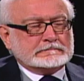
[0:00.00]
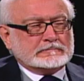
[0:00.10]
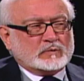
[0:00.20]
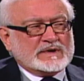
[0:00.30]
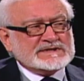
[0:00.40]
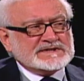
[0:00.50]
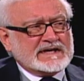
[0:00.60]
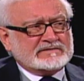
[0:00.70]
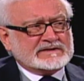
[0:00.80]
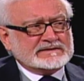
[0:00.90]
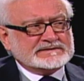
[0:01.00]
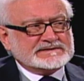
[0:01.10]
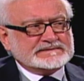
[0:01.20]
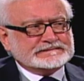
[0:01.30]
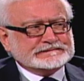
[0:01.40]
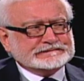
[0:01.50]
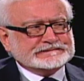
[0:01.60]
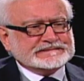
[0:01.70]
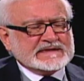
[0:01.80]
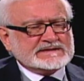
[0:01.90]
What is the evidence?
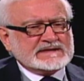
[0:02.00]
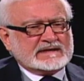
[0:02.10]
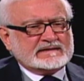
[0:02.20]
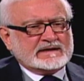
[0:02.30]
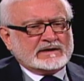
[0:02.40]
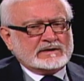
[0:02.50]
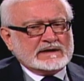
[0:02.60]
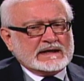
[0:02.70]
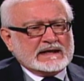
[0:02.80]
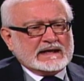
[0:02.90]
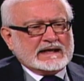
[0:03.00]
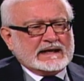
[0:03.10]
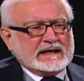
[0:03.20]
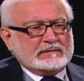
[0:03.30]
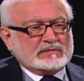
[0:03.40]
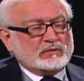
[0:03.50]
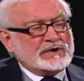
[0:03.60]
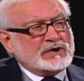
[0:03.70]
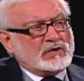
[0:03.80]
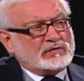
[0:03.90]
It's not there, but
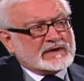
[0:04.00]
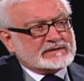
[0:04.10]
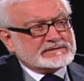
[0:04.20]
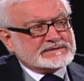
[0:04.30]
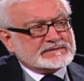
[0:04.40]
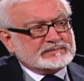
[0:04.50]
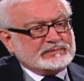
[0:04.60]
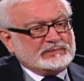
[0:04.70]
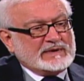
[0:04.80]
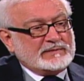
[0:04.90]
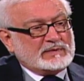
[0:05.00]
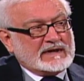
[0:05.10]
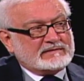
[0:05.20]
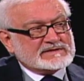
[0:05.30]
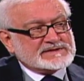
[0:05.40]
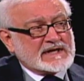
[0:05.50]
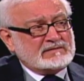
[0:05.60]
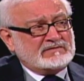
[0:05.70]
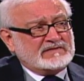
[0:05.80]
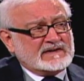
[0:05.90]
we know that people have the
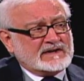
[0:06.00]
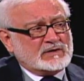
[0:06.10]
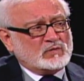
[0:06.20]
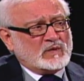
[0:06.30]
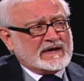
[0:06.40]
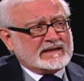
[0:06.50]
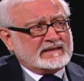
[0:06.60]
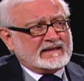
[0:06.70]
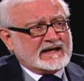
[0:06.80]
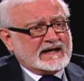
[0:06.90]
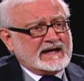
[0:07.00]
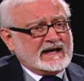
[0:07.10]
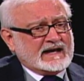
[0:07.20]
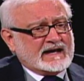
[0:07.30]
same feeling when they